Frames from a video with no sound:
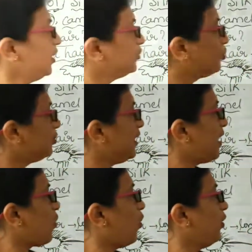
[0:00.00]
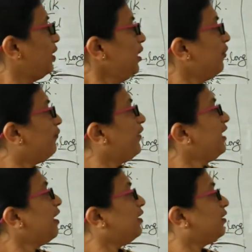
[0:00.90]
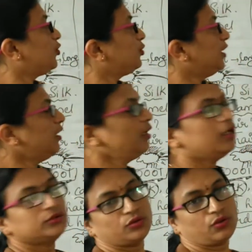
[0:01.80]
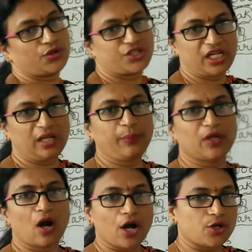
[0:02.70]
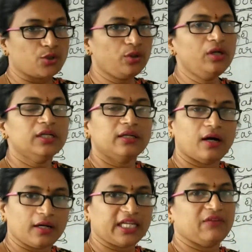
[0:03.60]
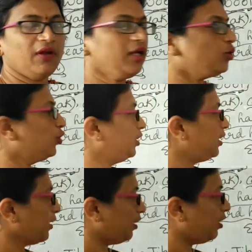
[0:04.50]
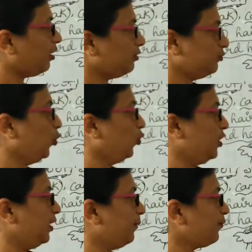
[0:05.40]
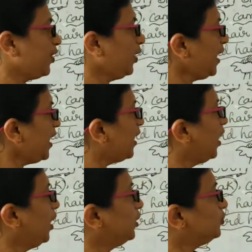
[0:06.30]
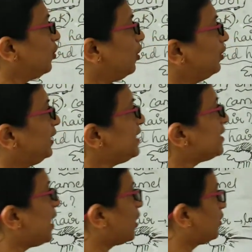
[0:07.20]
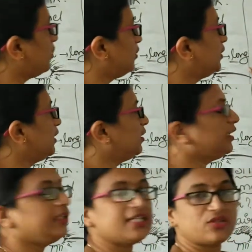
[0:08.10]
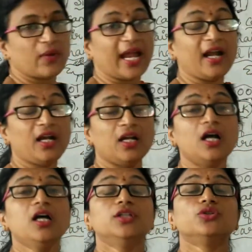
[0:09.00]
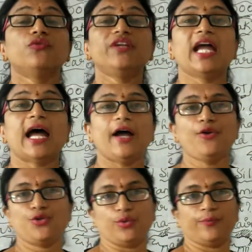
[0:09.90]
so they are all feeded to the sheep in order to give a good wool. Okay, so these are in this way, and so we have to